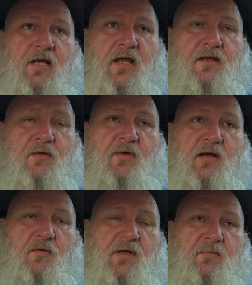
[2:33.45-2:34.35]
And then when
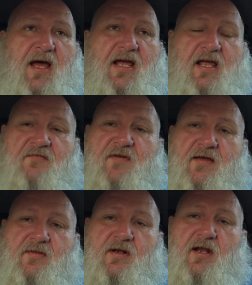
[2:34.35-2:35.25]
I went back and
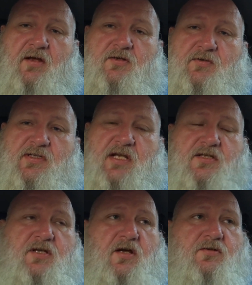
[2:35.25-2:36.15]
found the clothes, which I
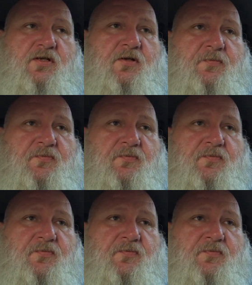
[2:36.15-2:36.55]
showed you,